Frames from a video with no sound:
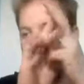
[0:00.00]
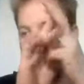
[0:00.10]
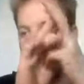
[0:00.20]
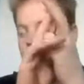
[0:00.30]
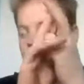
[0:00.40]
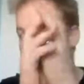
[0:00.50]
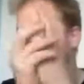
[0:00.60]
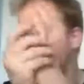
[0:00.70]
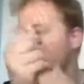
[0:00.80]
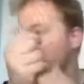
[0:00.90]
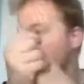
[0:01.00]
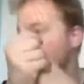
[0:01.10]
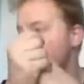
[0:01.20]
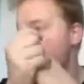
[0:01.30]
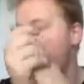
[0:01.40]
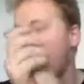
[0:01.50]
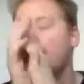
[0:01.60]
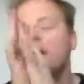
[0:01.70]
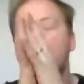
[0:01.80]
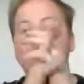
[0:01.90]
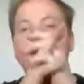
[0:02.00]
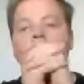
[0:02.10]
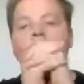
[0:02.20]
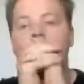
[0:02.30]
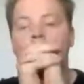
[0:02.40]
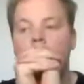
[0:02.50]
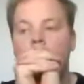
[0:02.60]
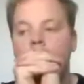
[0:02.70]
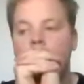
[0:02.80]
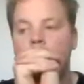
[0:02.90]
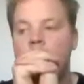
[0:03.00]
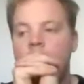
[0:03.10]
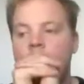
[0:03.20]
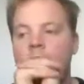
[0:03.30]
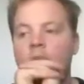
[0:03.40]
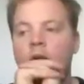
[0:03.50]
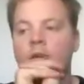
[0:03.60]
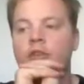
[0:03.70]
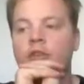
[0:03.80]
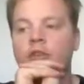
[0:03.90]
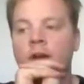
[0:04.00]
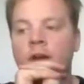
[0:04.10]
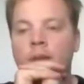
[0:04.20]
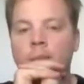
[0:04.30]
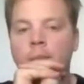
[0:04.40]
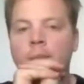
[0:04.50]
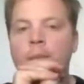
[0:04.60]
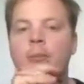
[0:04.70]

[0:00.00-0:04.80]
the presentation, and the chat. The video is only